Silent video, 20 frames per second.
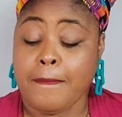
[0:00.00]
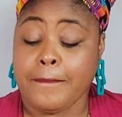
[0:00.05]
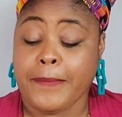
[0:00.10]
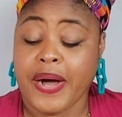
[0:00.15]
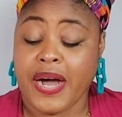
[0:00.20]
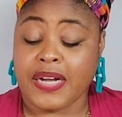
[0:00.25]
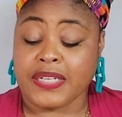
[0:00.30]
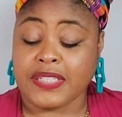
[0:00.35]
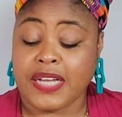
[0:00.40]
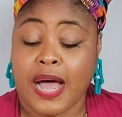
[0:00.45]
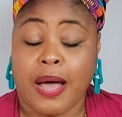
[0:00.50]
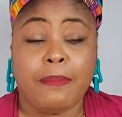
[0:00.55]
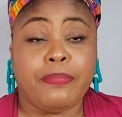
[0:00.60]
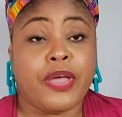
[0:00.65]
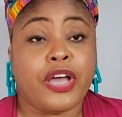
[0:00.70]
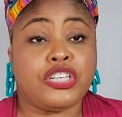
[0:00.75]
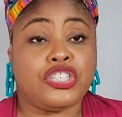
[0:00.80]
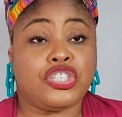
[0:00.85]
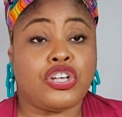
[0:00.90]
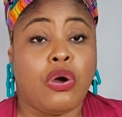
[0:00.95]
But I'm
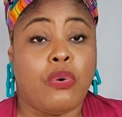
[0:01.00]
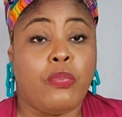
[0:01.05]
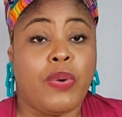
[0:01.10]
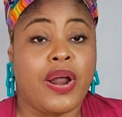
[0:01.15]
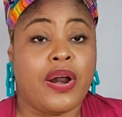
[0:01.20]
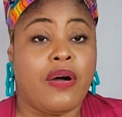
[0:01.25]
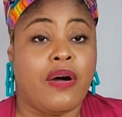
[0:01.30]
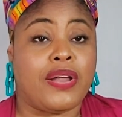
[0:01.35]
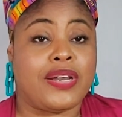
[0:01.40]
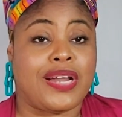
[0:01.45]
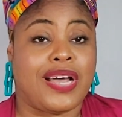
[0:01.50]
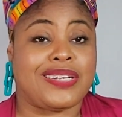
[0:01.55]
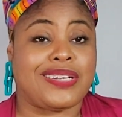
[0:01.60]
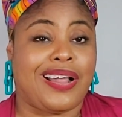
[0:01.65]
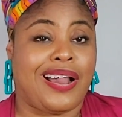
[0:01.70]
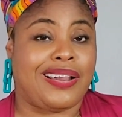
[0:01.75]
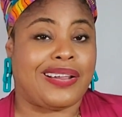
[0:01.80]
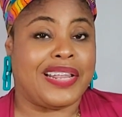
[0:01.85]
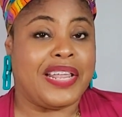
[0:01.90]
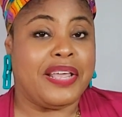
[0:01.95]
not sure whether or not
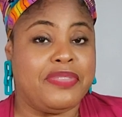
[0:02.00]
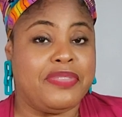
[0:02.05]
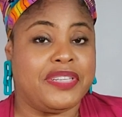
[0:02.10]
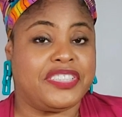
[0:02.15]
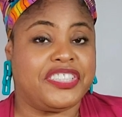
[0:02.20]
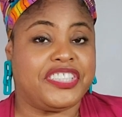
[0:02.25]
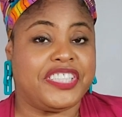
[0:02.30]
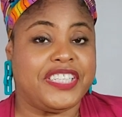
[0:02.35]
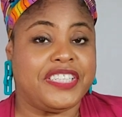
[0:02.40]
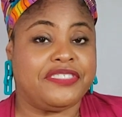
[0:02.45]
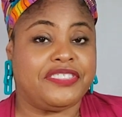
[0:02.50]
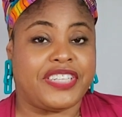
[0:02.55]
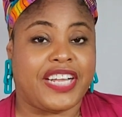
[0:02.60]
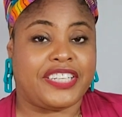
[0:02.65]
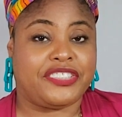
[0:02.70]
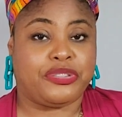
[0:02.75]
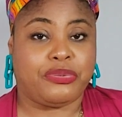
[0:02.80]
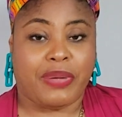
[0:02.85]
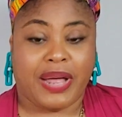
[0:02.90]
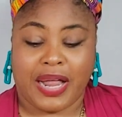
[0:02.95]
I'll the sleeves
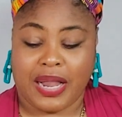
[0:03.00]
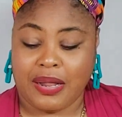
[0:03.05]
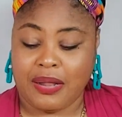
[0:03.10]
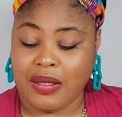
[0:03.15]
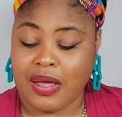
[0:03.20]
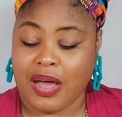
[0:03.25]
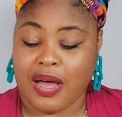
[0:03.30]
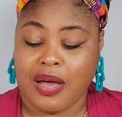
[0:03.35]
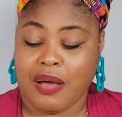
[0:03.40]
as well.